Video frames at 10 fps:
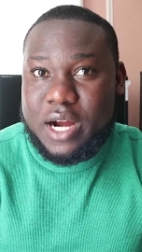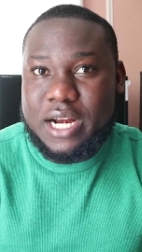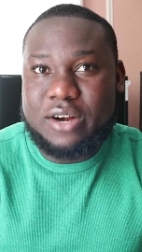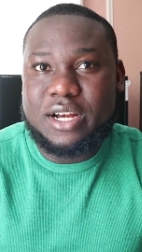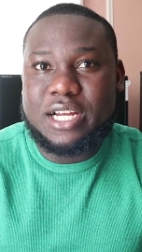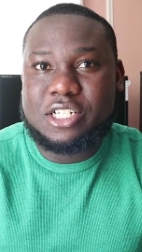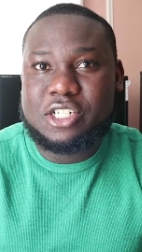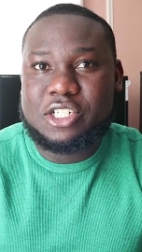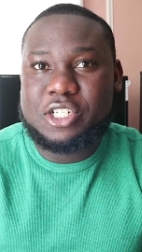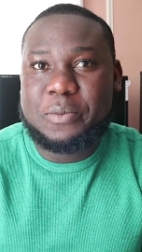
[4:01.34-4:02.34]
in a
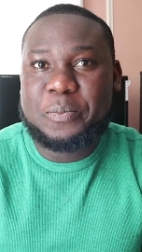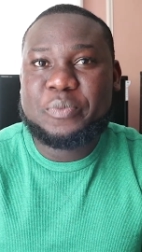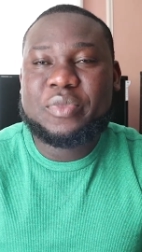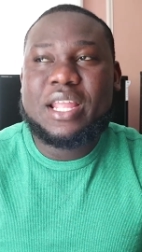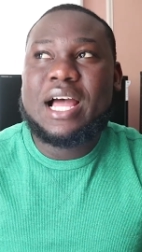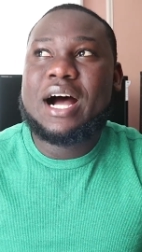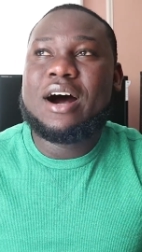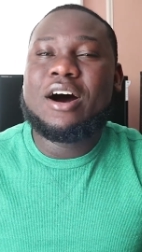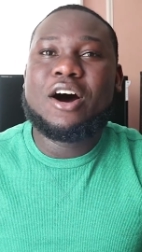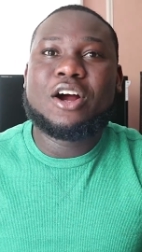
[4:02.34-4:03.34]
relationship
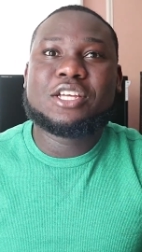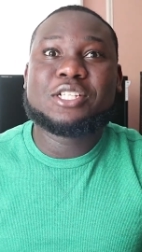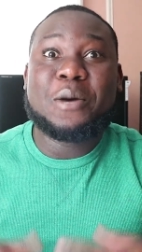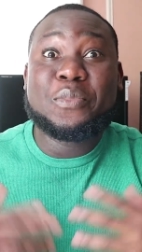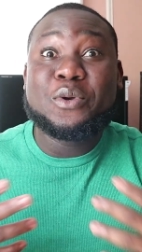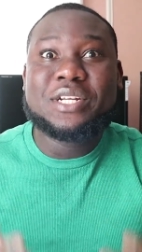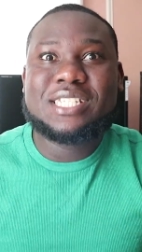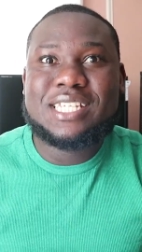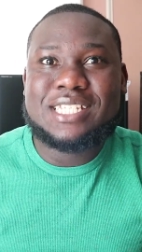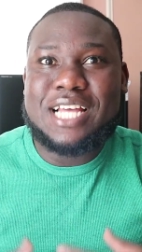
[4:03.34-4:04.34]
or stop doing the
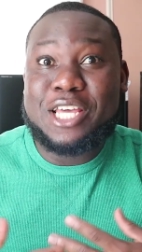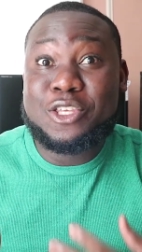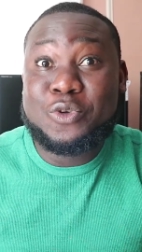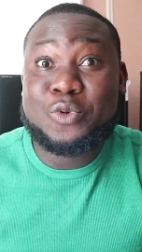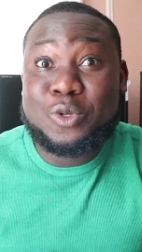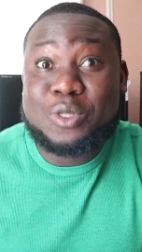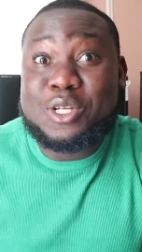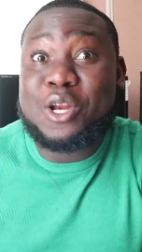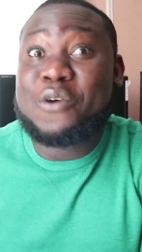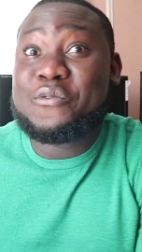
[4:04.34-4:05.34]
things that you used
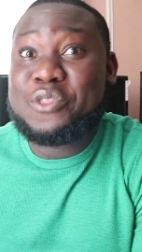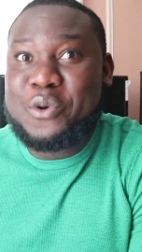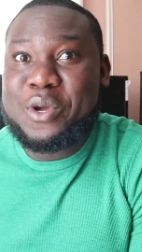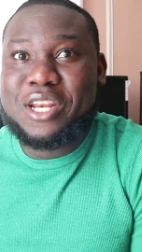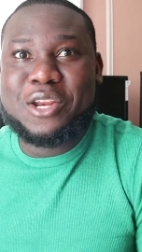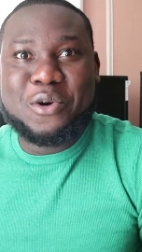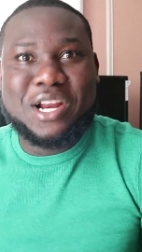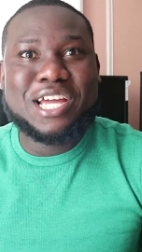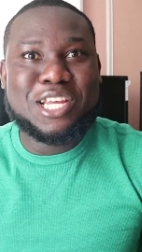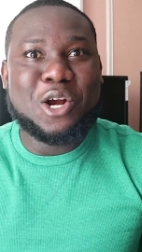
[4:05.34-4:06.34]
to love doing now
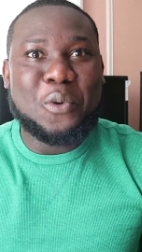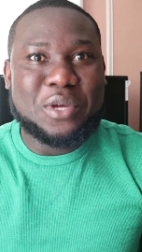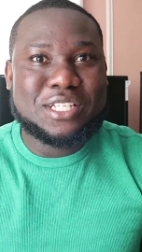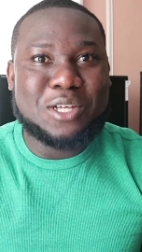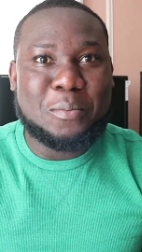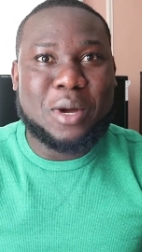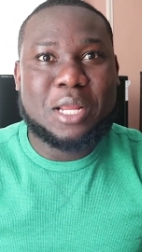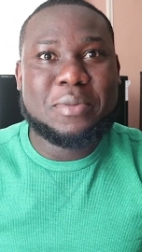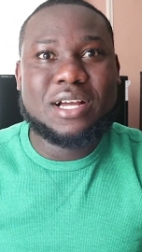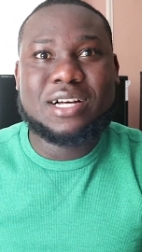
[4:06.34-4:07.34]
that you're with
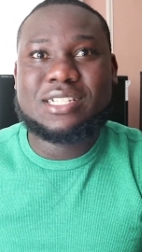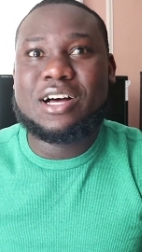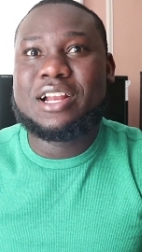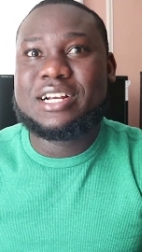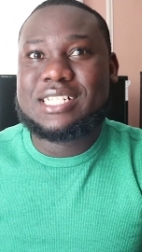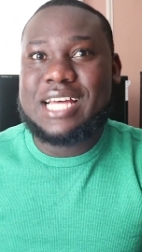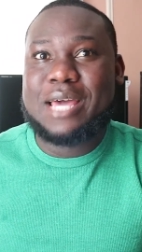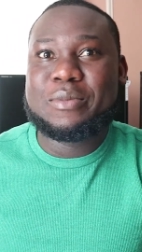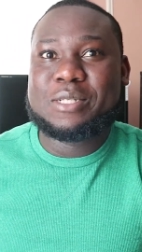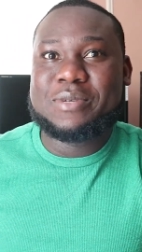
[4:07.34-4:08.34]
somebody, because all your
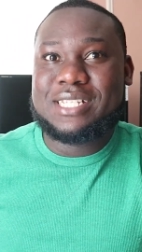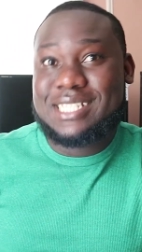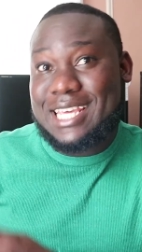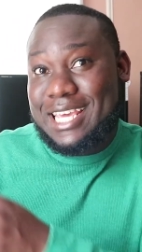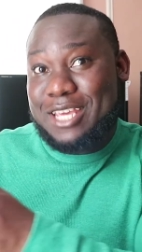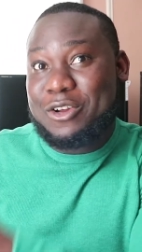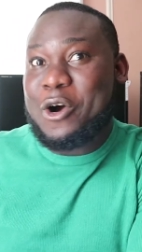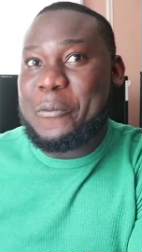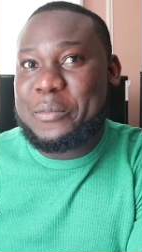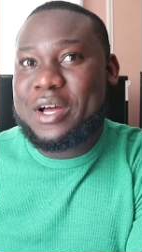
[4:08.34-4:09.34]
time is being taken
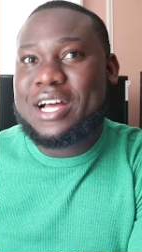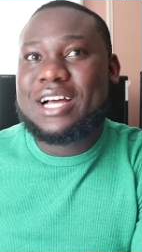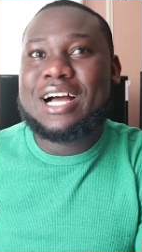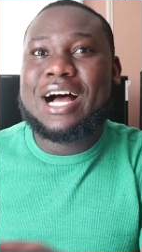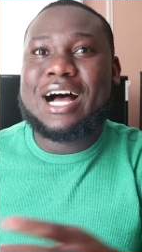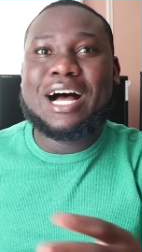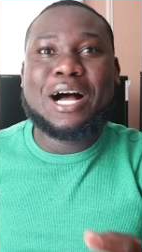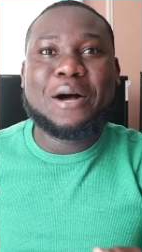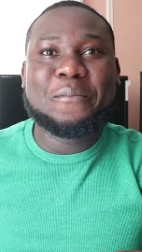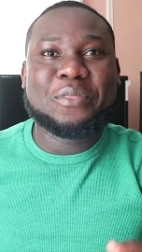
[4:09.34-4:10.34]

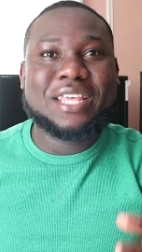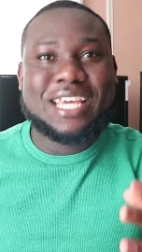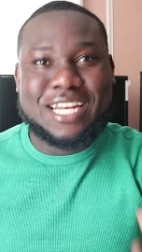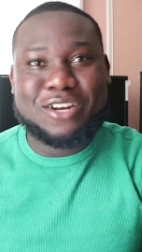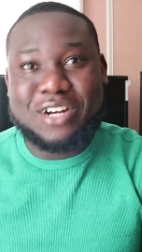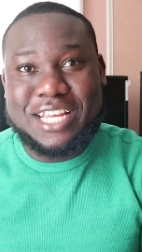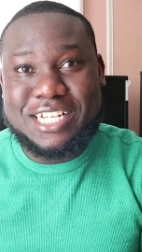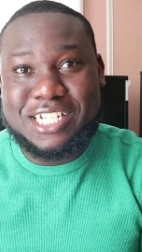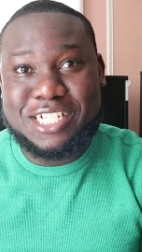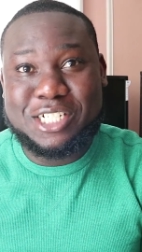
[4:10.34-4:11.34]
up in the
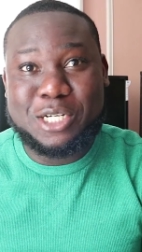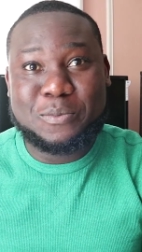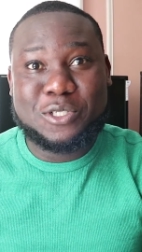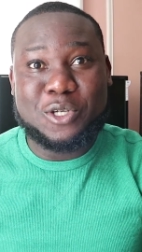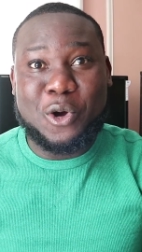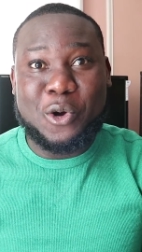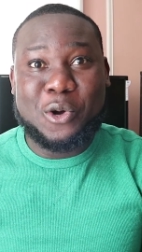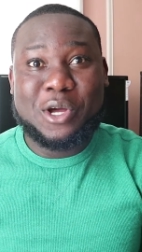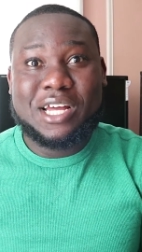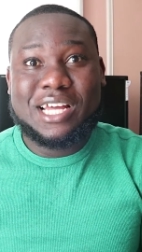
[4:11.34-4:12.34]
relationship. So